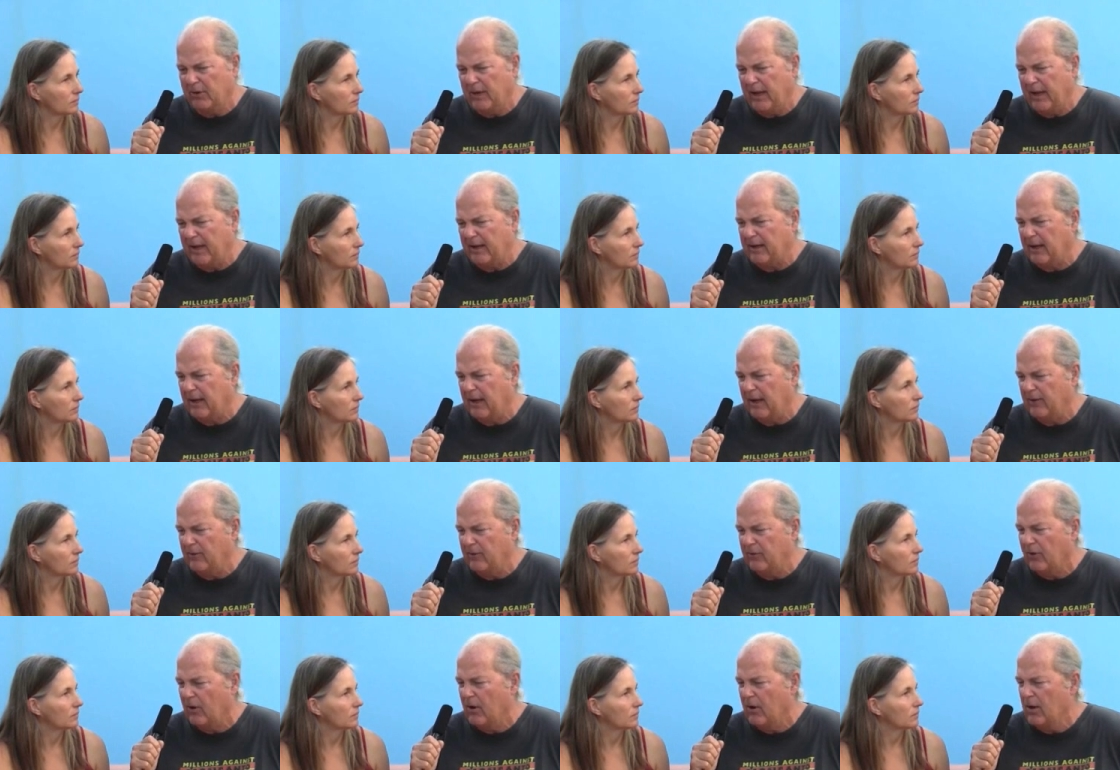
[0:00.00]
Speaker 1: of
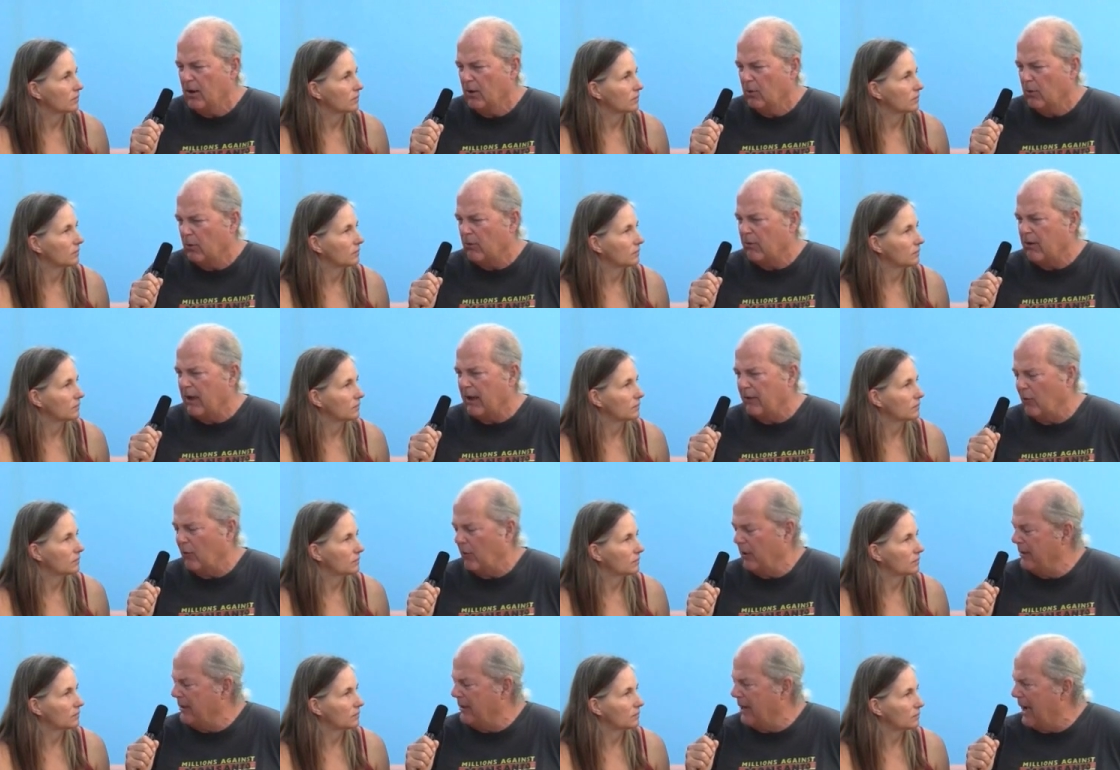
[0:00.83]
decades. We've got
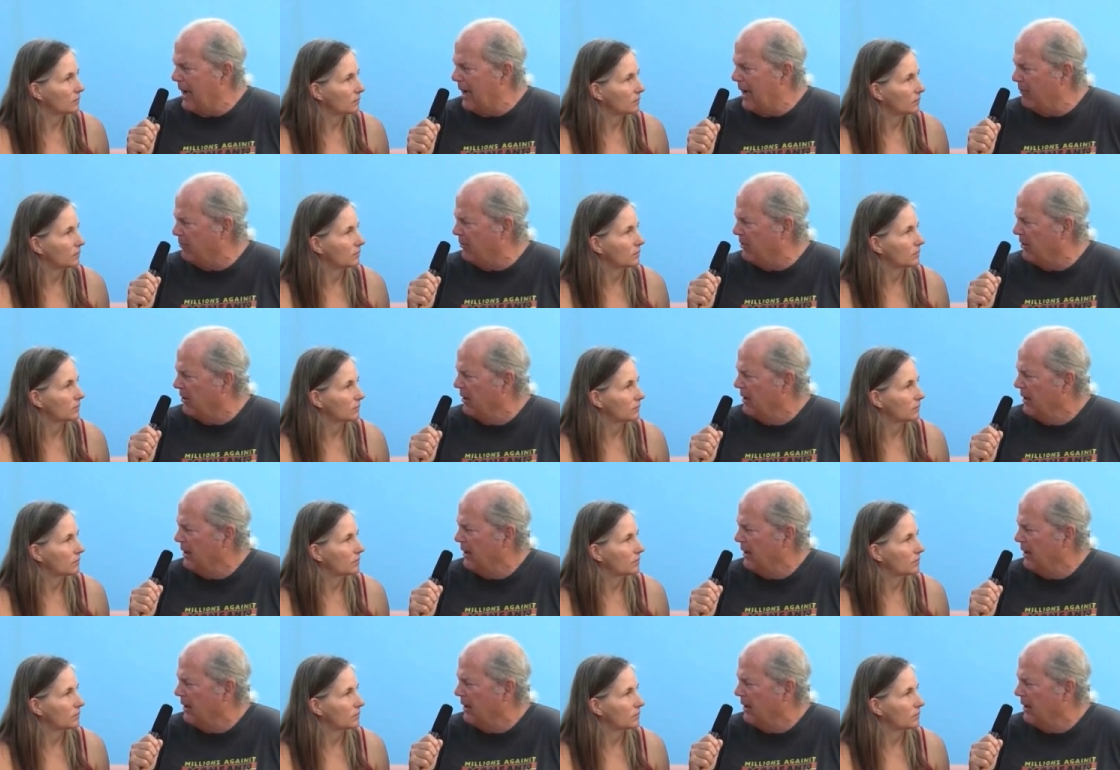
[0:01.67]
to adopt